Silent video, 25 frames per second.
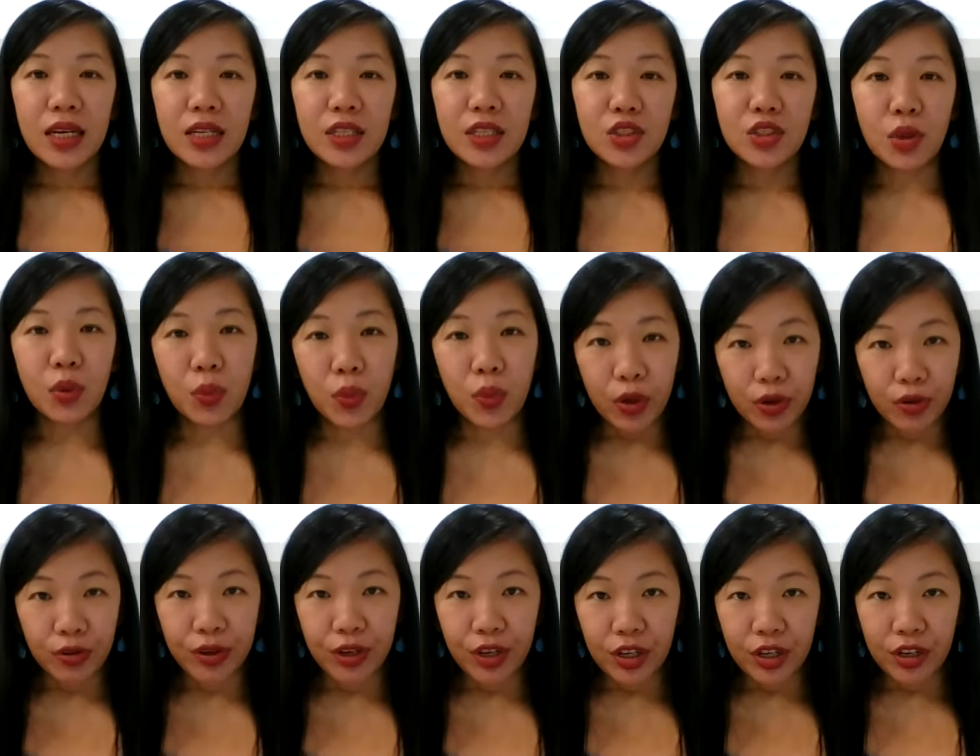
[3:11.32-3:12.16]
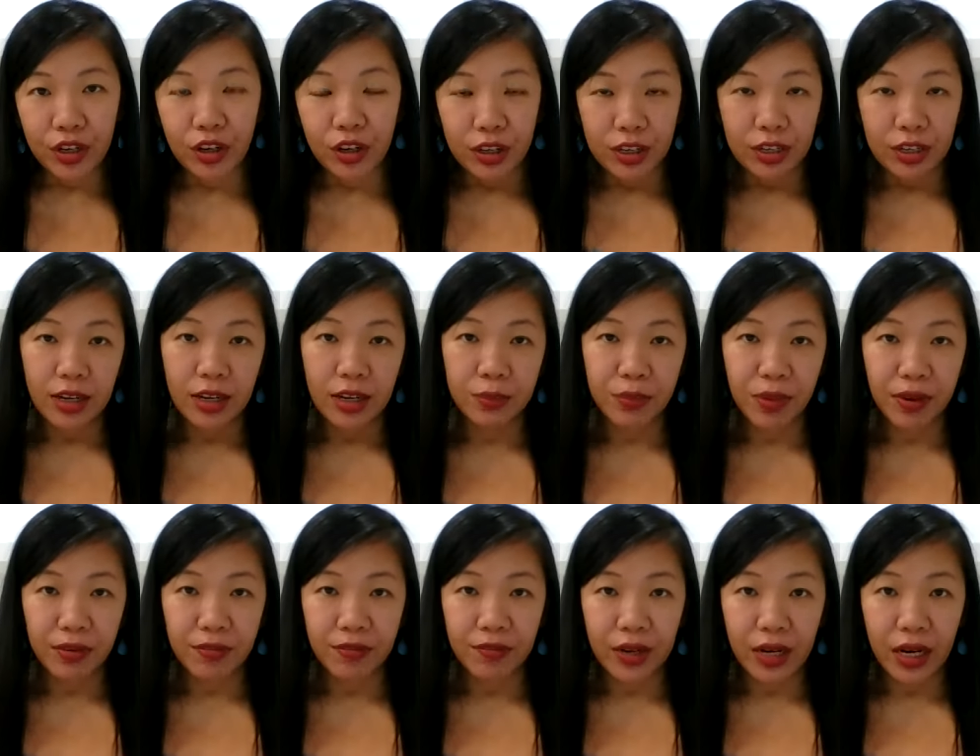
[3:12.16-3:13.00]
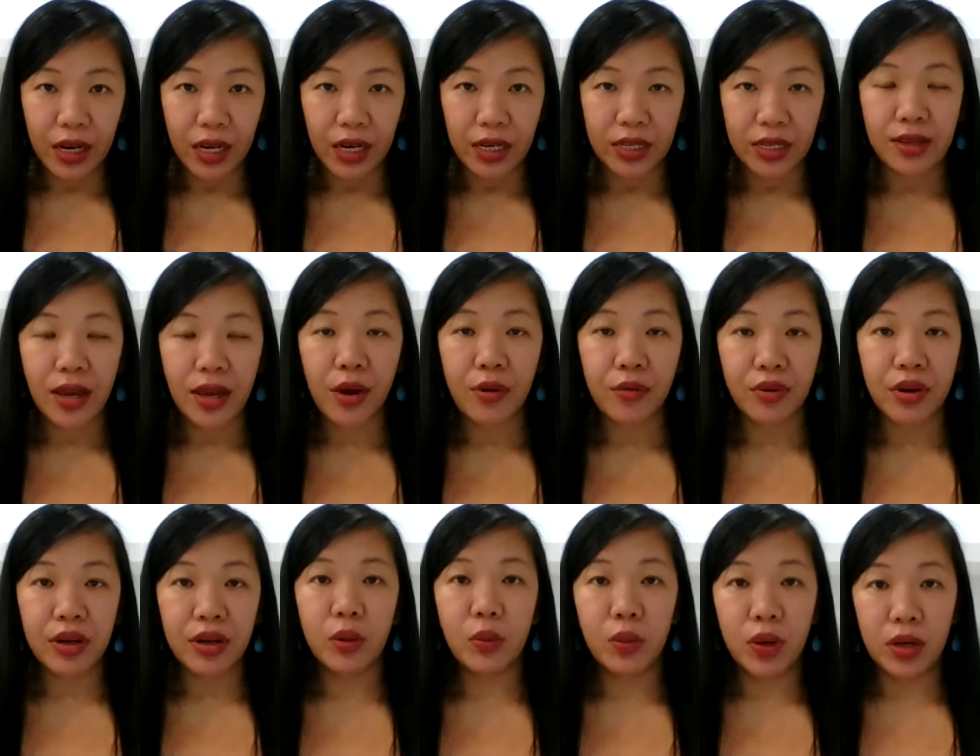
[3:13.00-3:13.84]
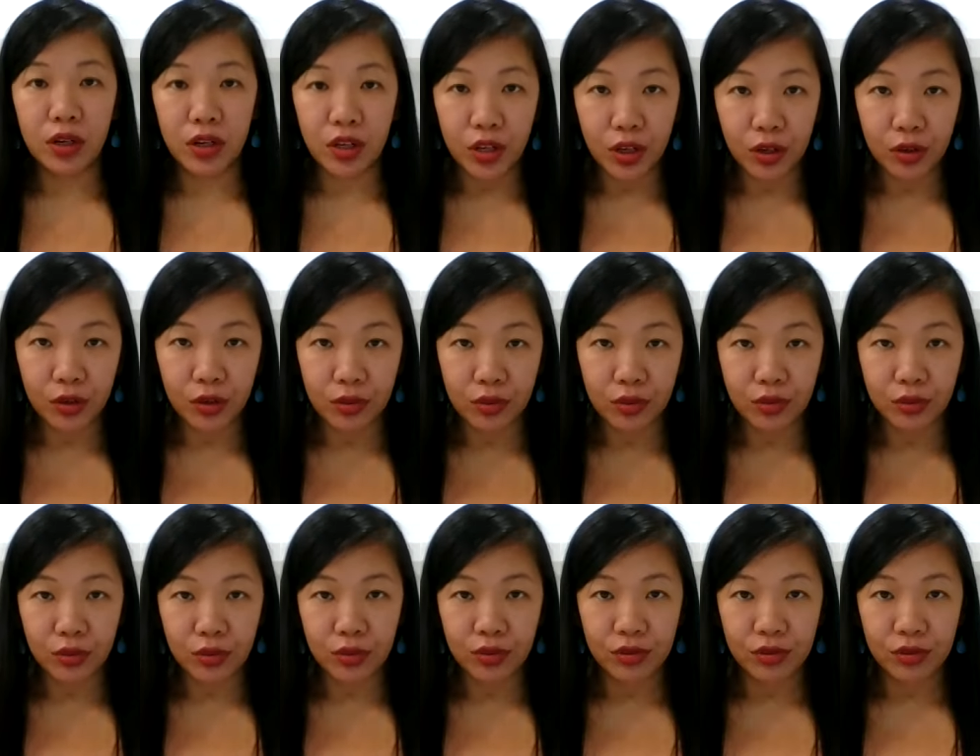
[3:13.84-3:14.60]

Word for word: don't worry, you're not going to hurt my feelings, I really want to know.